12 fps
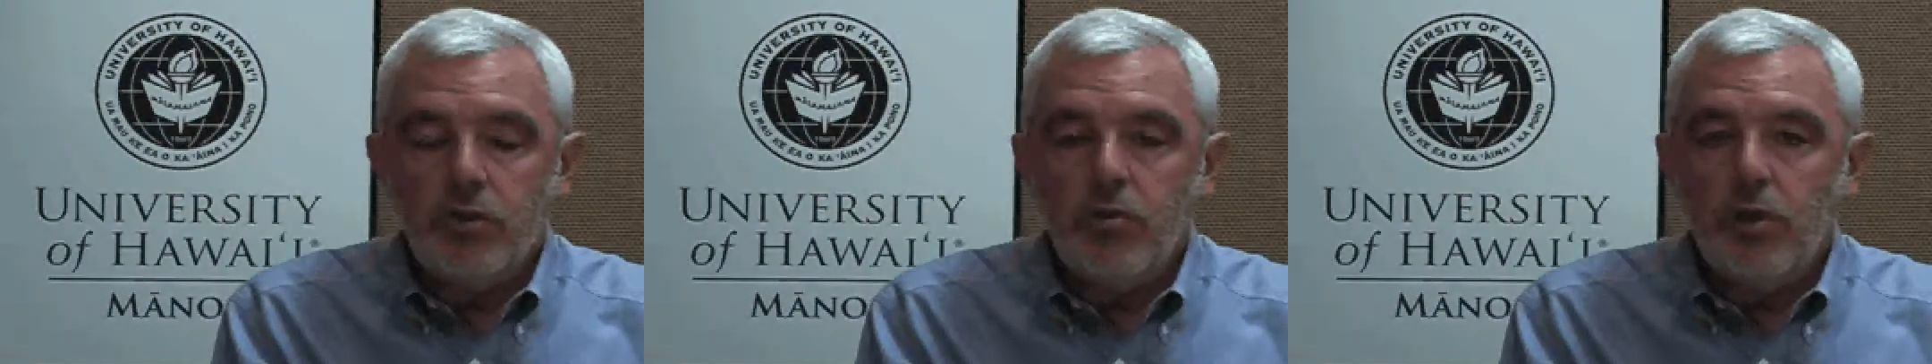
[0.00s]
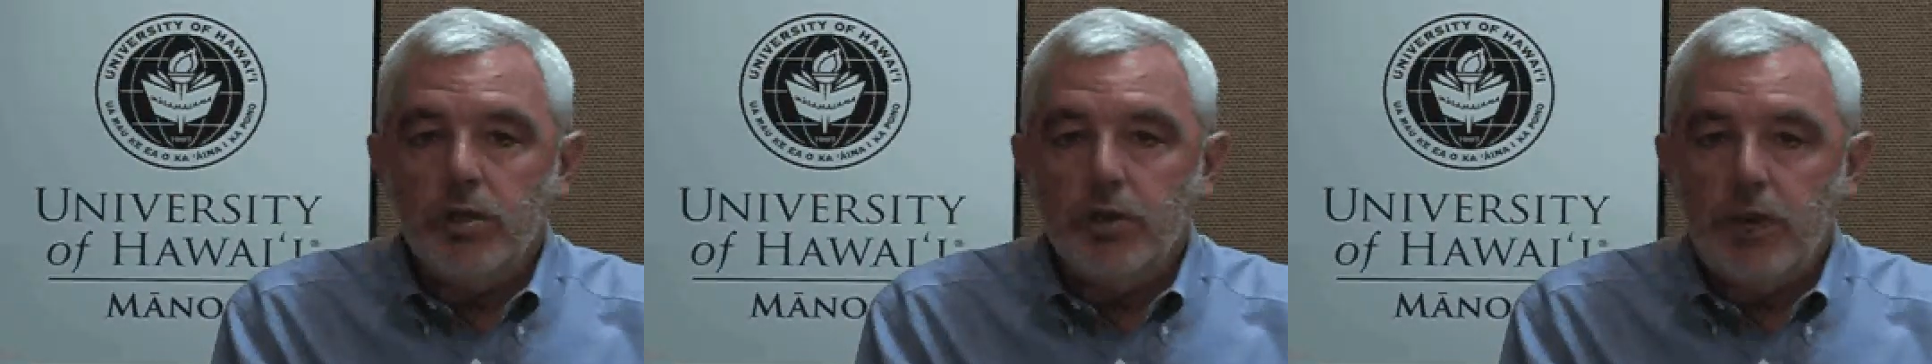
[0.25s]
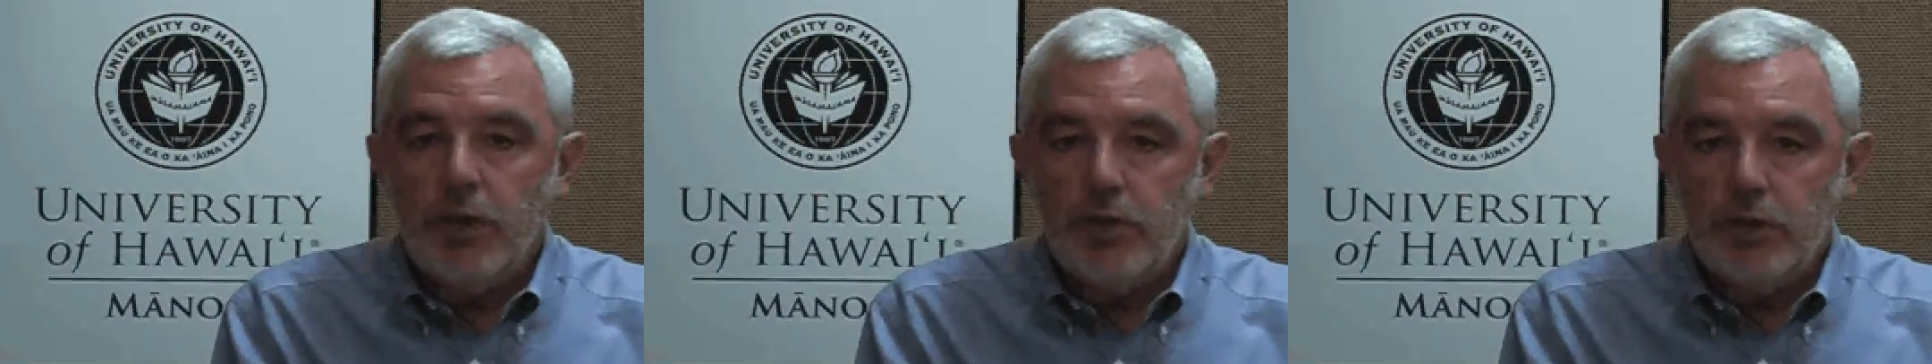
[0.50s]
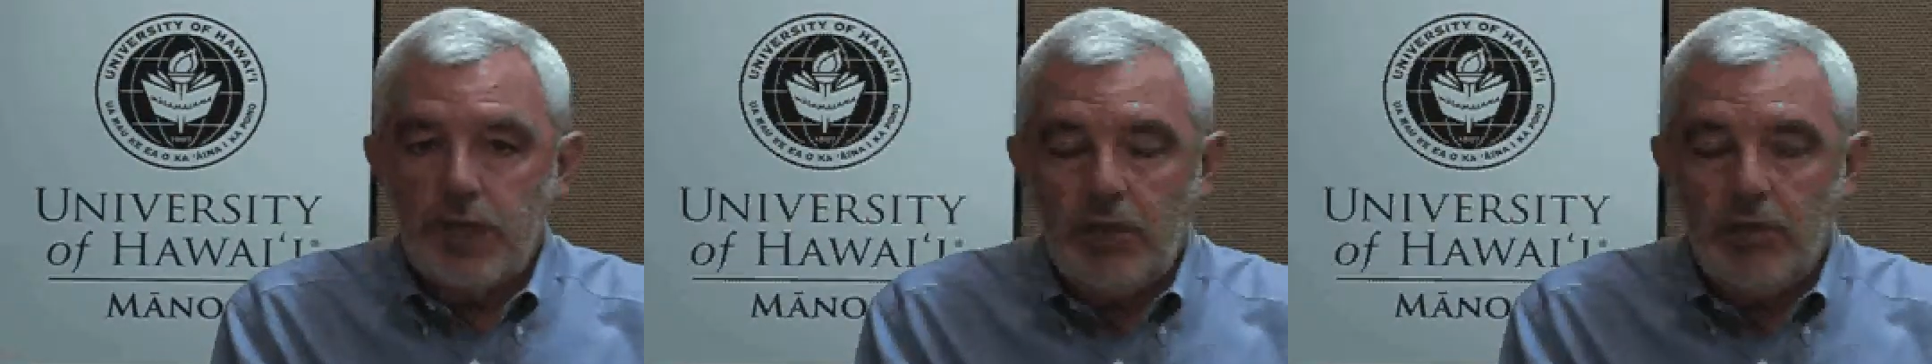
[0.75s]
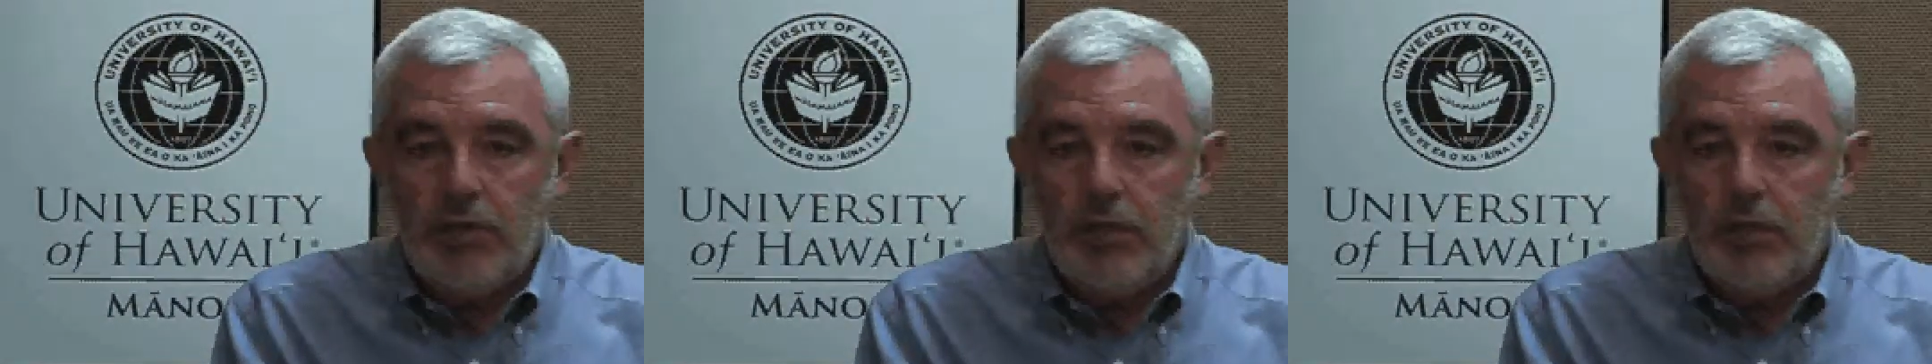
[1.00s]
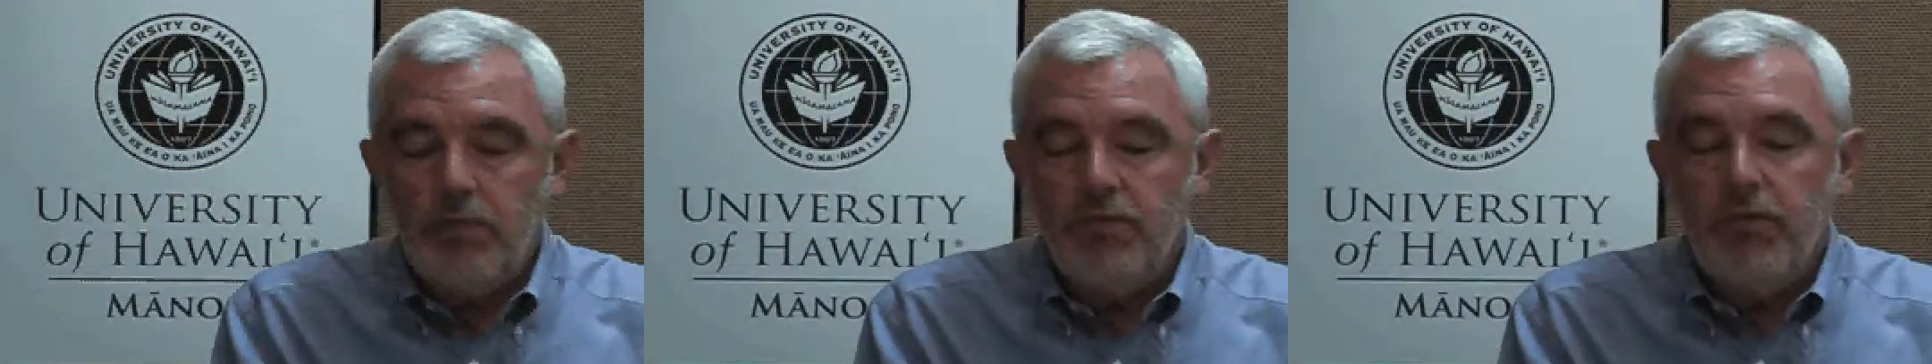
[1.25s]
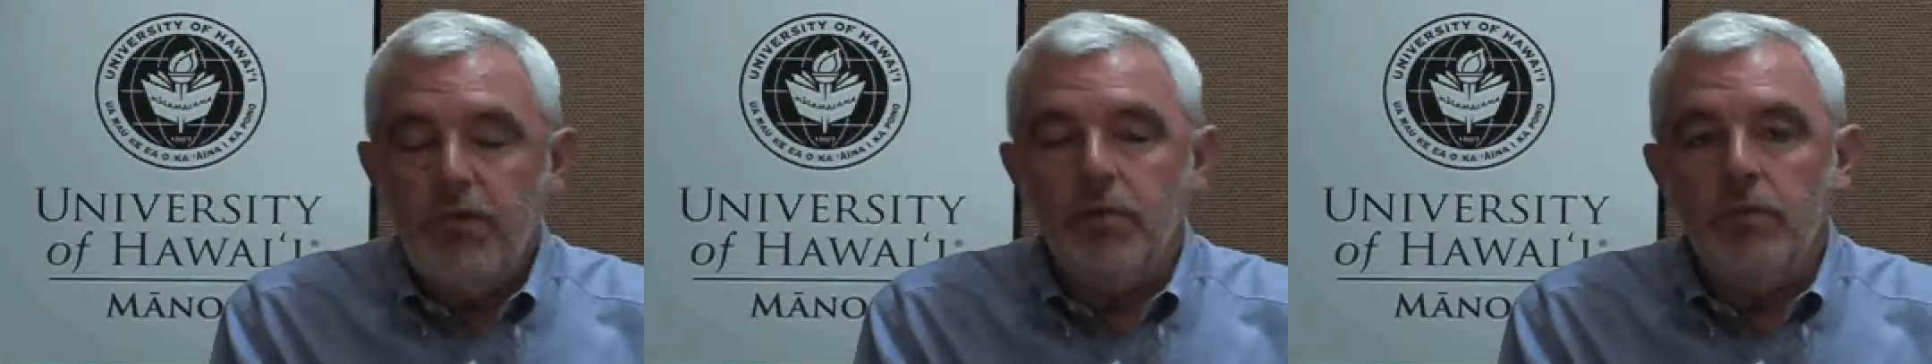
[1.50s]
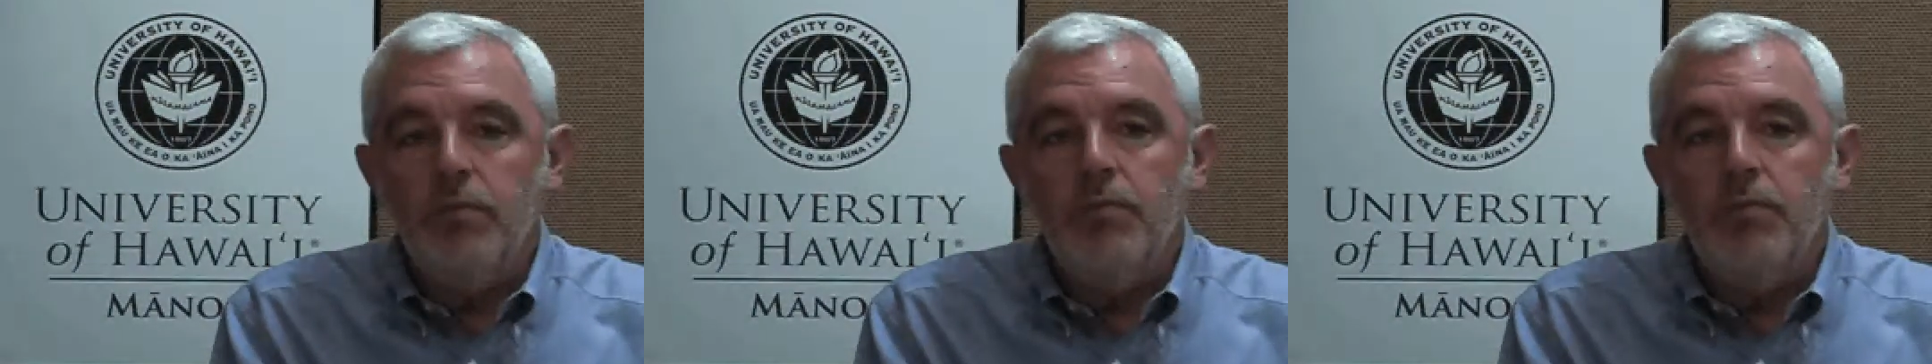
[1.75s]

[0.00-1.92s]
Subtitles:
Cross carries out in the field.